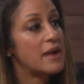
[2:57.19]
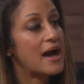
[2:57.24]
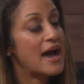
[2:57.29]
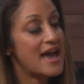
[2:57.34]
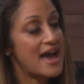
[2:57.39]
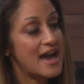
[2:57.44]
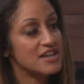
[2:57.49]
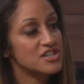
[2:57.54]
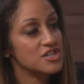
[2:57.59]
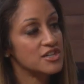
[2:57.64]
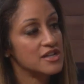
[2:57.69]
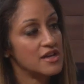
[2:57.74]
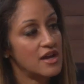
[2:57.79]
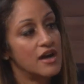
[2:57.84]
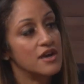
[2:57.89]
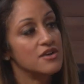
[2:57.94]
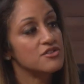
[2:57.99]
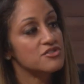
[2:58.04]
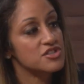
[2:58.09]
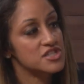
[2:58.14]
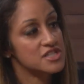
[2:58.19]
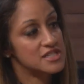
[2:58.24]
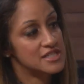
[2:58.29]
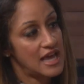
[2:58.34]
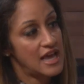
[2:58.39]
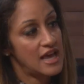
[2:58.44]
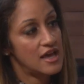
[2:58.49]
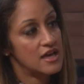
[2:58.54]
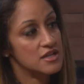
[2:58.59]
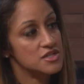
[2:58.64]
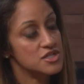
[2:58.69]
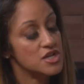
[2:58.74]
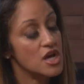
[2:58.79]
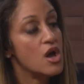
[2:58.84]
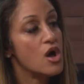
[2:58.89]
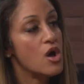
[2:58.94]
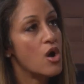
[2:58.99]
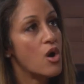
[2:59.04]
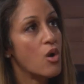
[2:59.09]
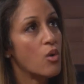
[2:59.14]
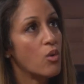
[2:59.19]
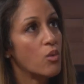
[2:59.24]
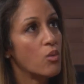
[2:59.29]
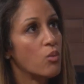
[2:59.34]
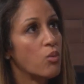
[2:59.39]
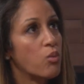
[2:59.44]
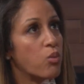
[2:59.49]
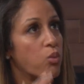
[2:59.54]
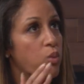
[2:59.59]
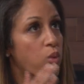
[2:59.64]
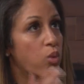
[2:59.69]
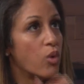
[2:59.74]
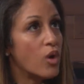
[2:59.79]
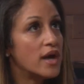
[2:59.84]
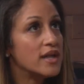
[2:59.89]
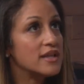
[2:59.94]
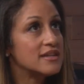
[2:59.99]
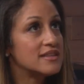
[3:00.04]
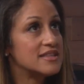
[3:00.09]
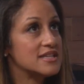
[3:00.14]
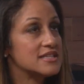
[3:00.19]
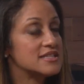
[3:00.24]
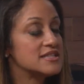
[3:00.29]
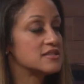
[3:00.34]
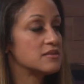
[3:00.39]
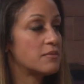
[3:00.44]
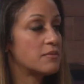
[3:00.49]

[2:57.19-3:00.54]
I actually understand what this is